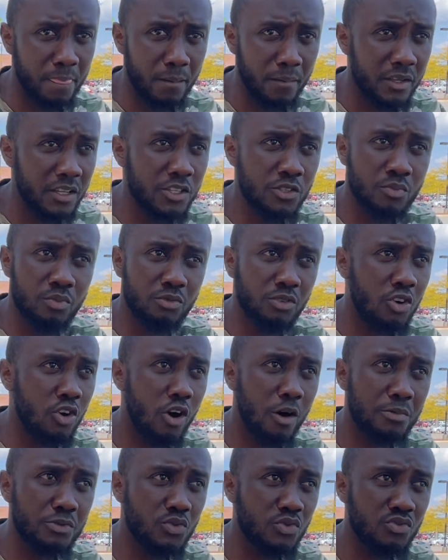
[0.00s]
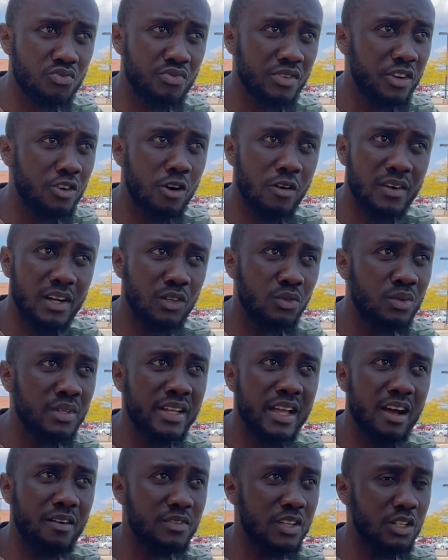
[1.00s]
His corpse was recovered only
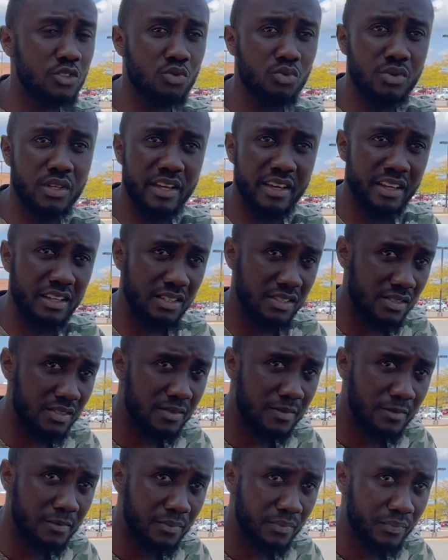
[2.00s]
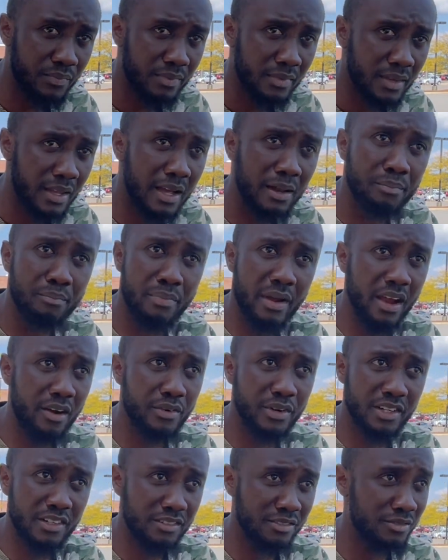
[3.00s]
after 2 days and
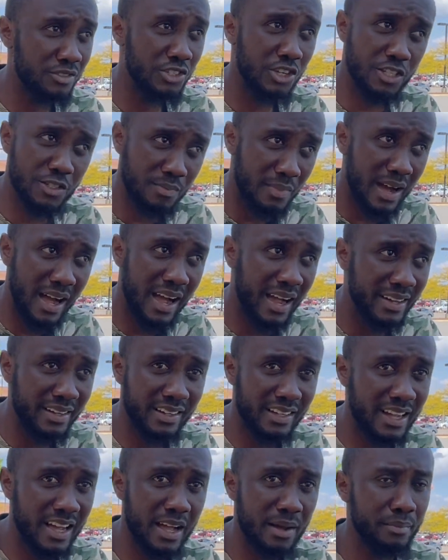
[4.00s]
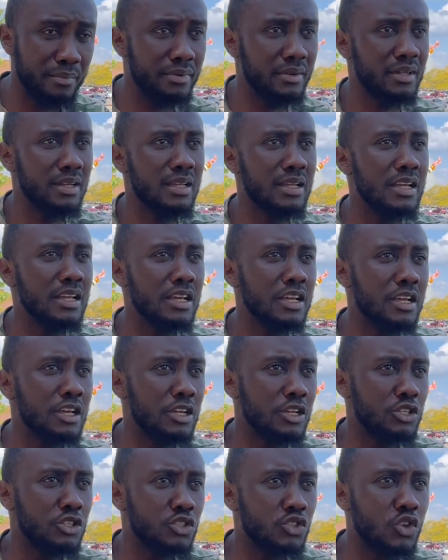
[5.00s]
buried just behind the camp.
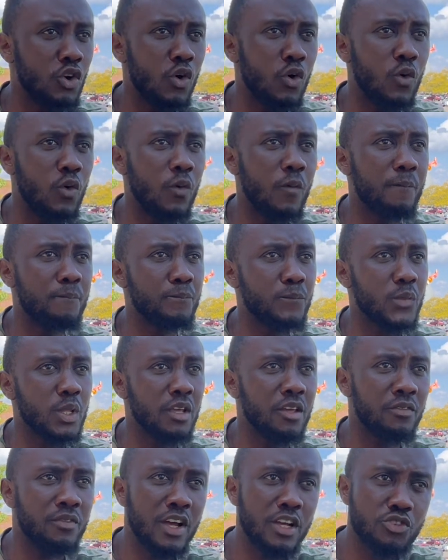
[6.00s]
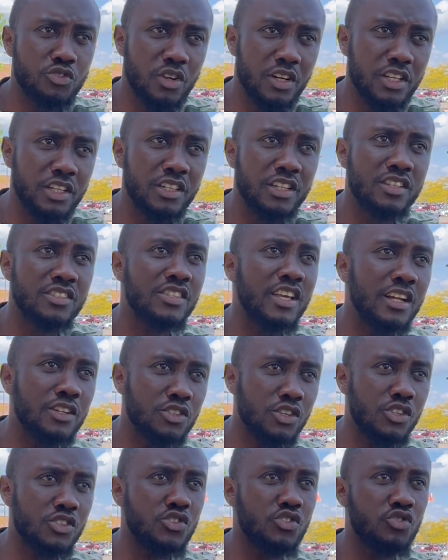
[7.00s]
So eventually they sent
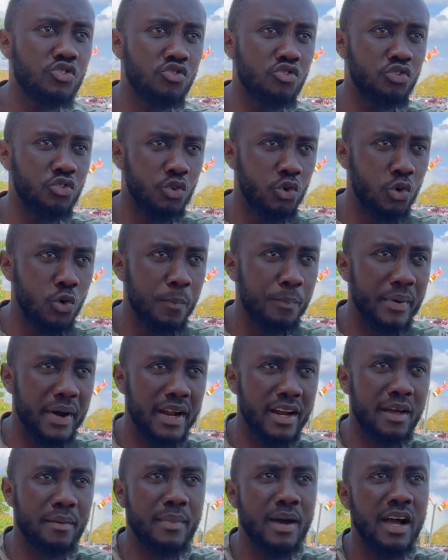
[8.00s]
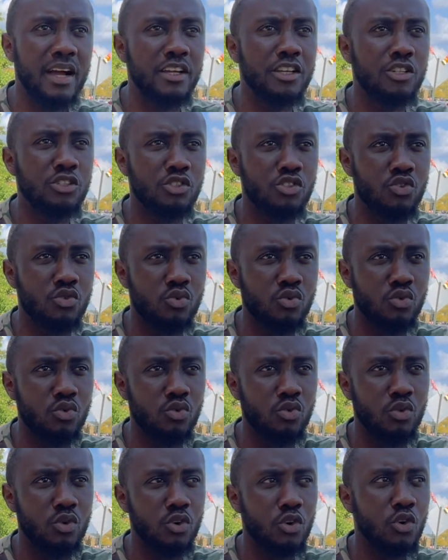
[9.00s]
us through Panama
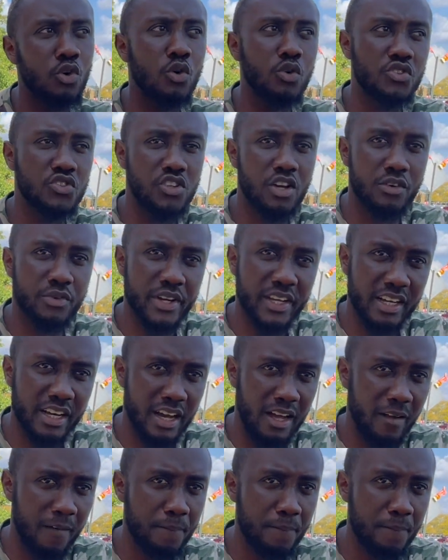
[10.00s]
into Costa Rica.